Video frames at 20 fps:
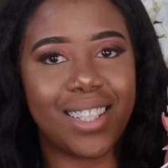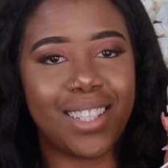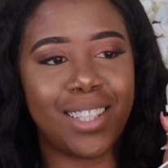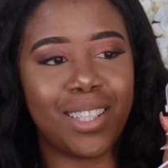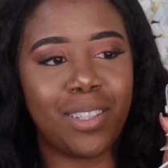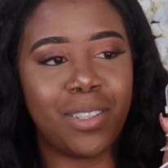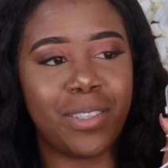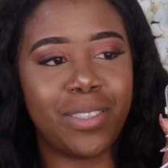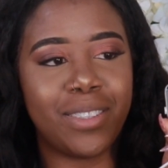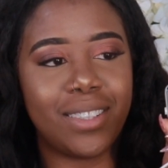
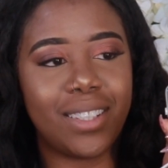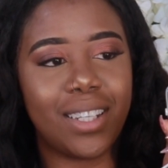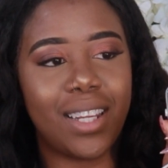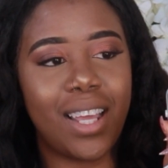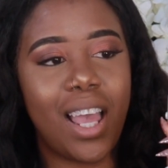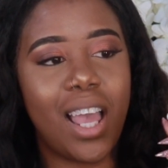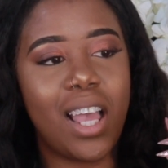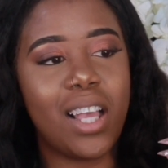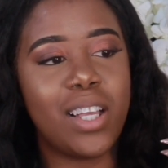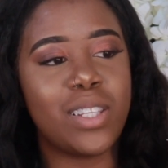Cute.
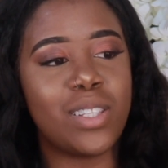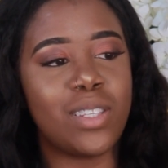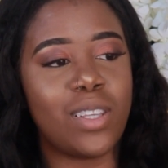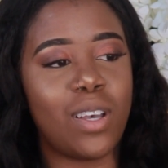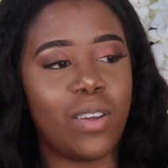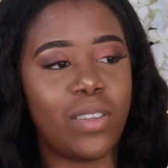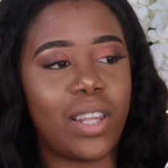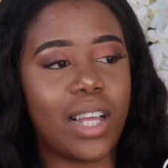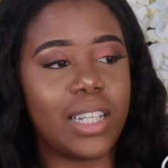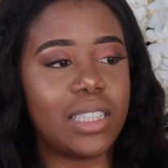
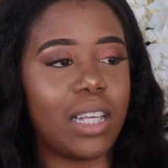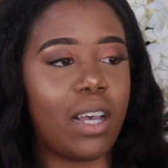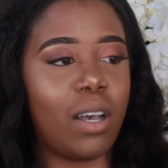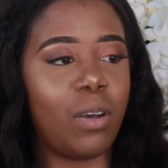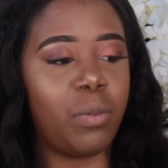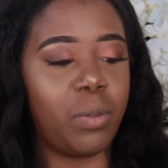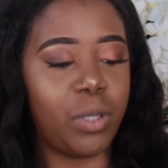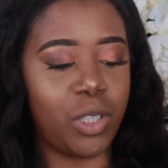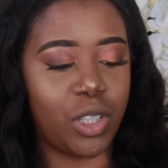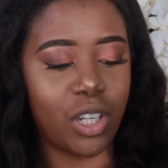So that's
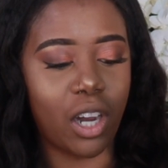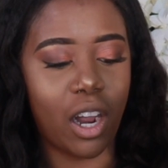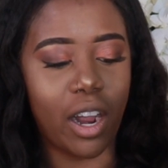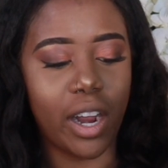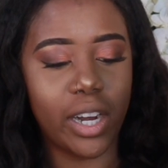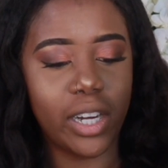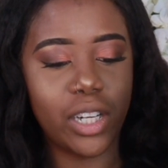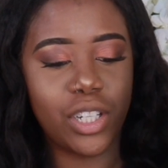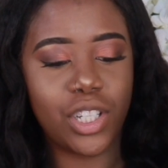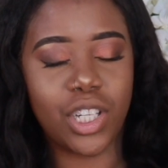how it would
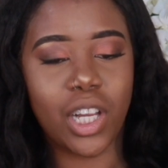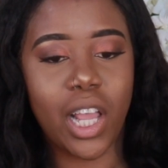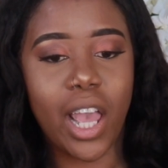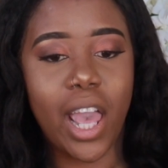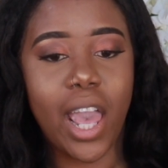charge.